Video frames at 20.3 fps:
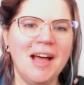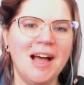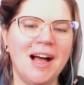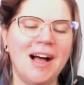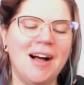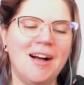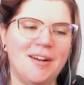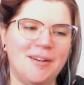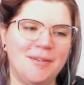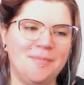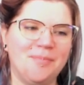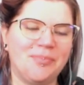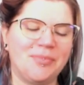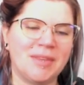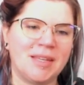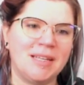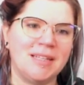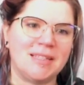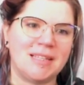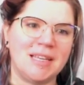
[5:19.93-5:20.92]

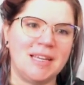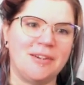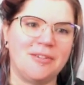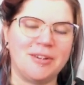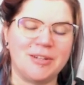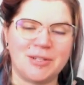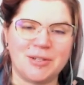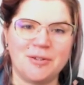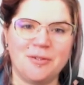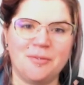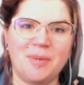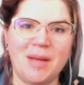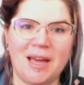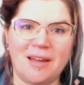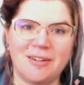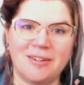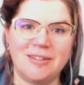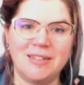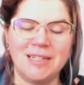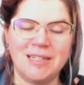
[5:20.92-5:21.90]
Because the original
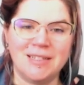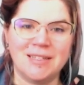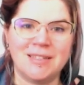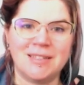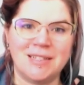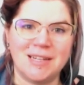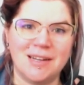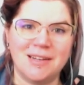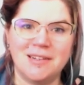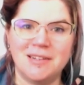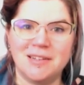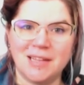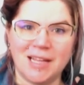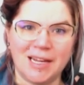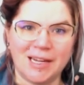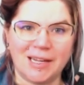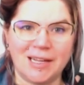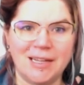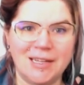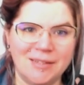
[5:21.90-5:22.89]
pattern is done in
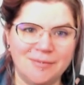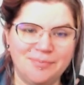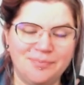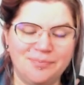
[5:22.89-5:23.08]
like a